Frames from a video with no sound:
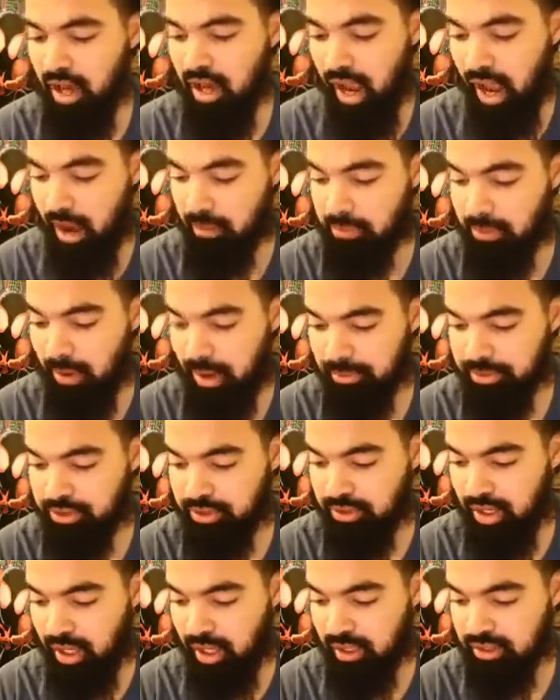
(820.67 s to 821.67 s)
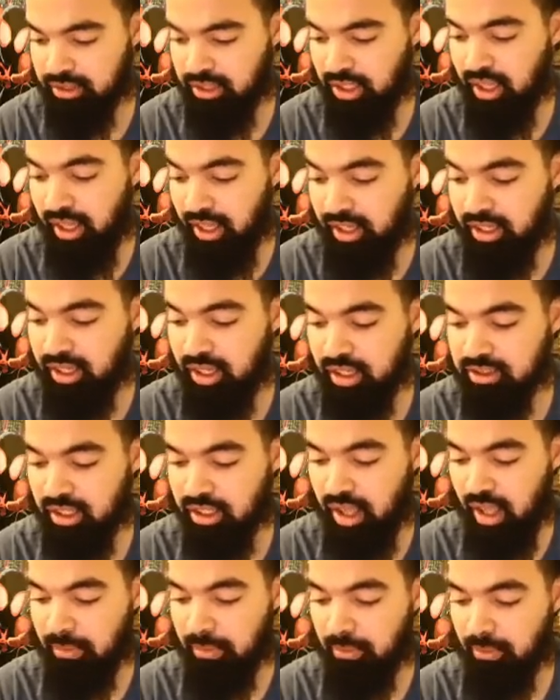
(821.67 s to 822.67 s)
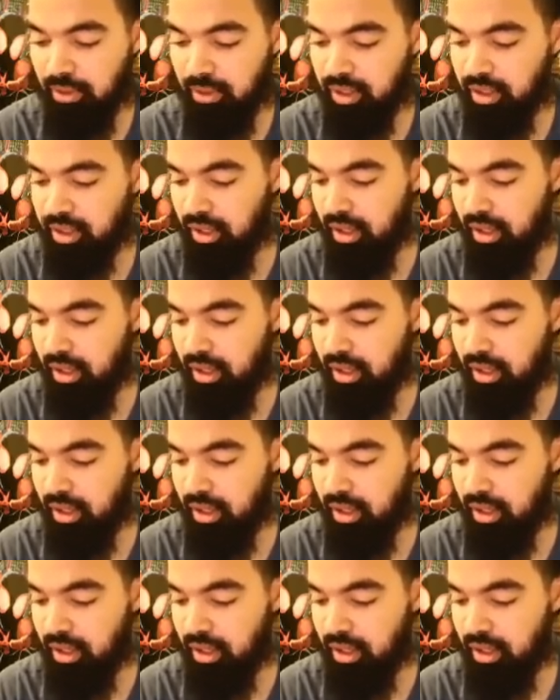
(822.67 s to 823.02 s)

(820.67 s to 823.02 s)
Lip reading: I promise you guys, he does a lot more than